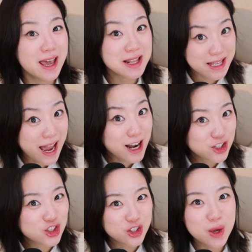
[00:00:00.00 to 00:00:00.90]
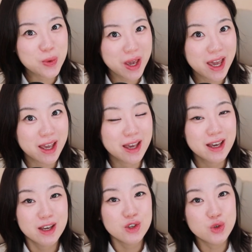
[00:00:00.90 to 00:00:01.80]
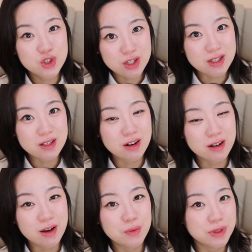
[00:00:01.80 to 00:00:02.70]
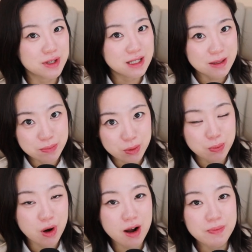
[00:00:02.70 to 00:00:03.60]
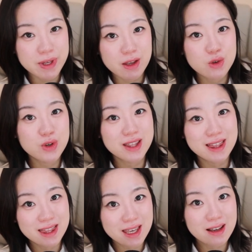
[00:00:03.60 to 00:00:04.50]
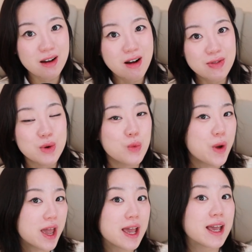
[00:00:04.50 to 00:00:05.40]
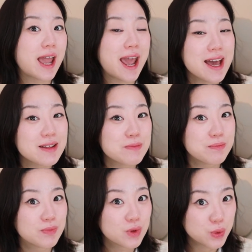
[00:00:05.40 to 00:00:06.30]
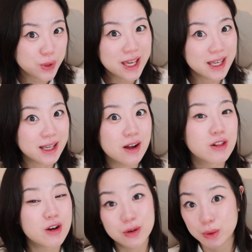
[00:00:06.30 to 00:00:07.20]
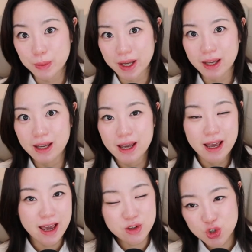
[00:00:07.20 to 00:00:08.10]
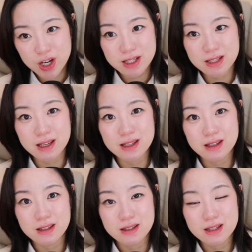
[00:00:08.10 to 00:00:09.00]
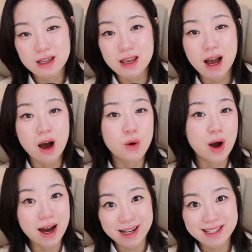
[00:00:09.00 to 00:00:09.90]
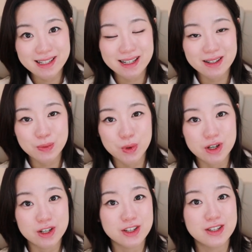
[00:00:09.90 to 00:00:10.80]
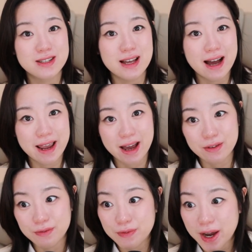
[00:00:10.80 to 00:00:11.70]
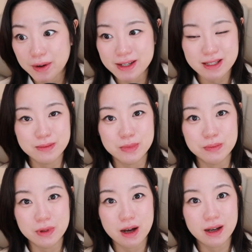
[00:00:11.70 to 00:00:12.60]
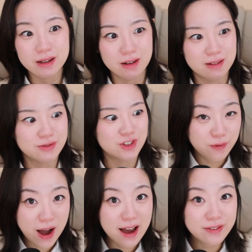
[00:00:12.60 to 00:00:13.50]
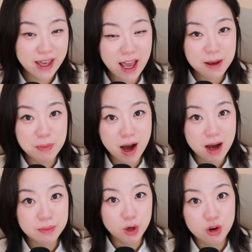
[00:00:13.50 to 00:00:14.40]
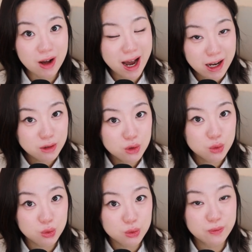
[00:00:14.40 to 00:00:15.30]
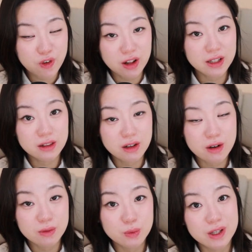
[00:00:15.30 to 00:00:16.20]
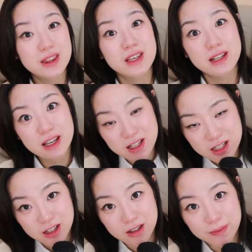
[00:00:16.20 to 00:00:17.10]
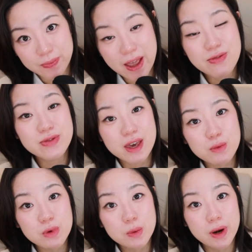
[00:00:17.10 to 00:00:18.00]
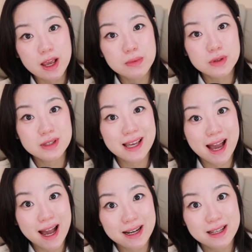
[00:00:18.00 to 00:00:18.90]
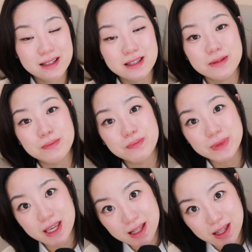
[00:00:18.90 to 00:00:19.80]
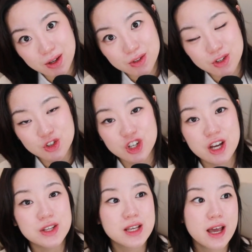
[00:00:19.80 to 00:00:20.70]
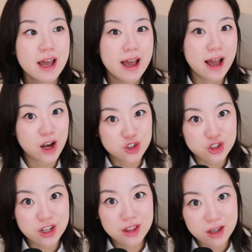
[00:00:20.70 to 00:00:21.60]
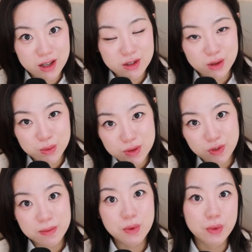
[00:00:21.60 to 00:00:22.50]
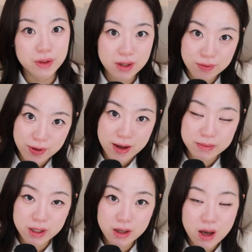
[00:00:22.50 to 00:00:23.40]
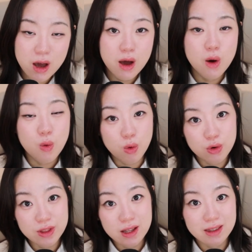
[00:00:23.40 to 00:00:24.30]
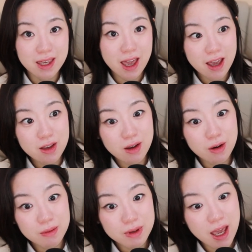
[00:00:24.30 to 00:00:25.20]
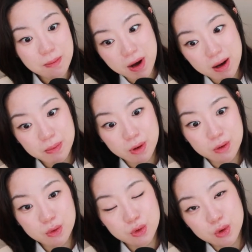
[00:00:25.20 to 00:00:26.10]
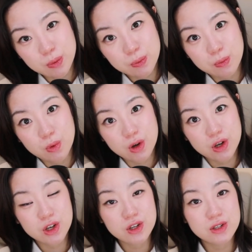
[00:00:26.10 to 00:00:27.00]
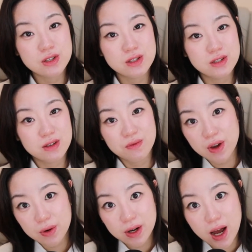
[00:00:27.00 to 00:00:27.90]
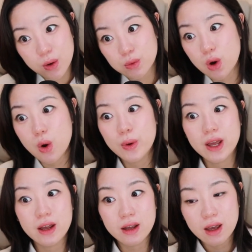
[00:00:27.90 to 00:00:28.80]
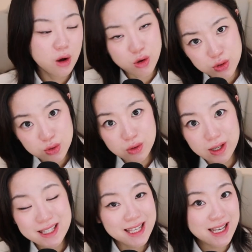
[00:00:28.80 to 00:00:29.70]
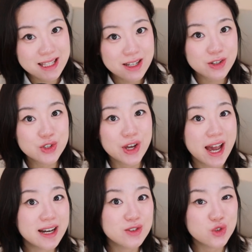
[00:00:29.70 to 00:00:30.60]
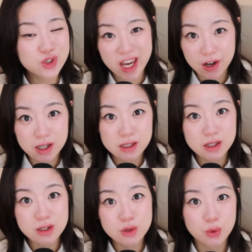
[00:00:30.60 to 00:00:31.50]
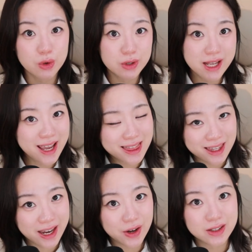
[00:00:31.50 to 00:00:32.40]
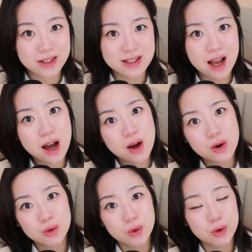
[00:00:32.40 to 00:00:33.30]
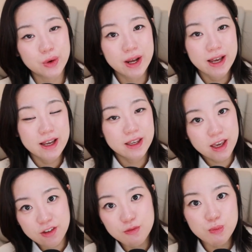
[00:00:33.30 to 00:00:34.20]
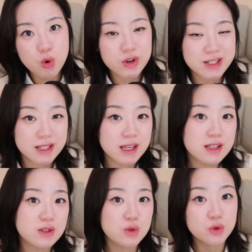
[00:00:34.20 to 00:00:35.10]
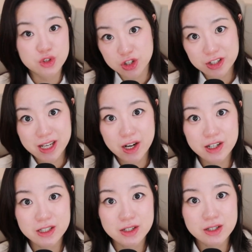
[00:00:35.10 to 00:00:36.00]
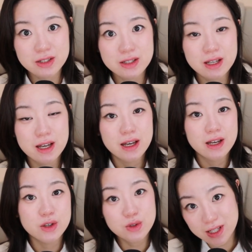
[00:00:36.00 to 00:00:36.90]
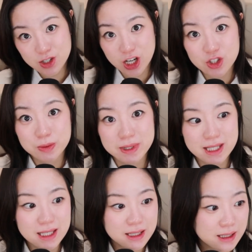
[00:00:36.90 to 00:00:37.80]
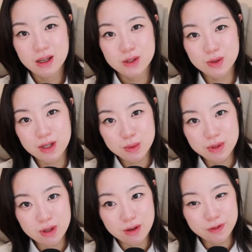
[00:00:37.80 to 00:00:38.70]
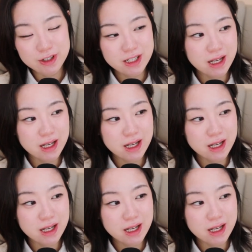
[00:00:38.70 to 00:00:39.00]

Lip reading: It's actually okay. You just start out with a simple prompt and you can think on the way and tweak it along the way. As you guys can see, how I did it was I had a very simple plot of 5 K-pop girl idol group fall in love with an intern. And then we were able to add in some details such as actually the intern was from a wealthy family, or that the K-pop girl group was very outgoing. Also, it's easier to add in new characters or take the characters out or give more scenes to a certain characters using ChatGPT. So this was all for today.